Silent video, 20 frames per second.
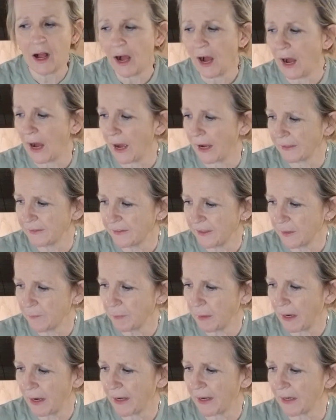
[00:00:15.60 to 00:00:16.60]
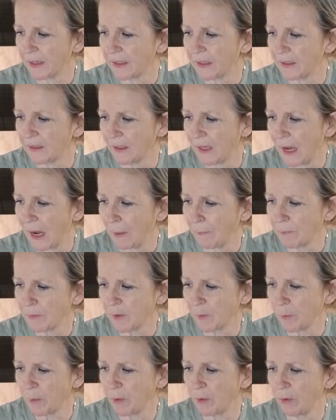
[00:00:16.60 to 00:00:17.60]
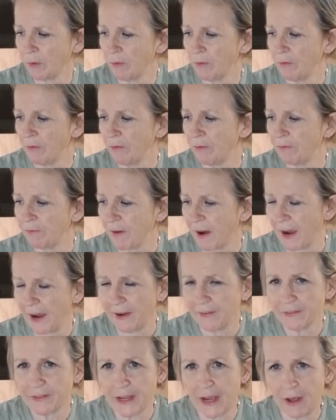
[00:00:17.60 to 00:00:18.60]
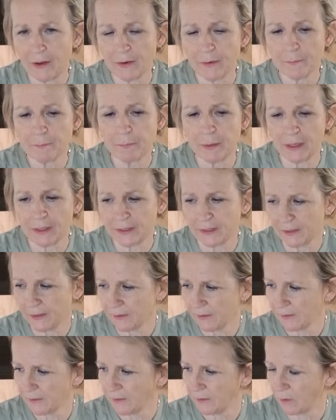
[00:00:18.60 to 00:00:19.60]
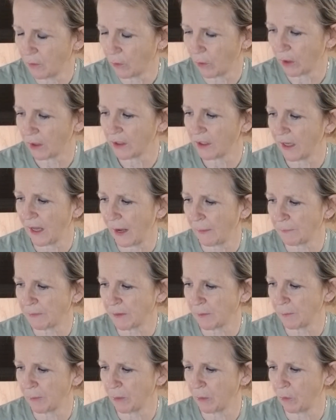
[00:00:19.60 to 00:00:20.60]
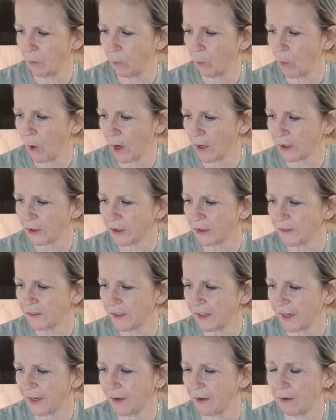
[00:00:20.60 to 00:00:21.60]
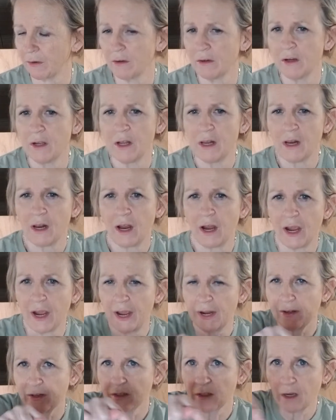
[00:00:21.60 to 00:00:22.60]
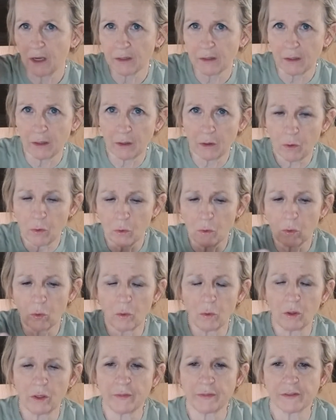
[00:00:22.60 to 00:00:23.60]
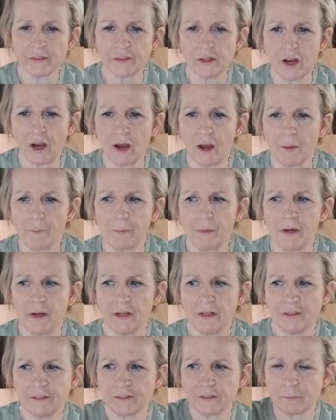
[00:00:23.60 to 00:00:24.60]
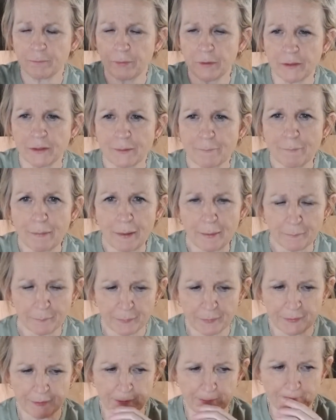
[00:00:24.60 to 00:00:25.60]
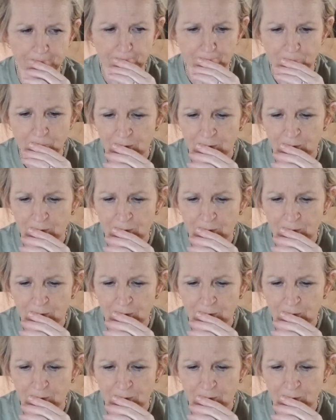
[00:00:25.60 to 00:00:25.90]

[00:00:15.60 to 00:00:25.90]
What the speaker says: I did buy a collapsible 5-gallon bucket or a collapsible water container. I had to cut a hole in the top to put the pump in.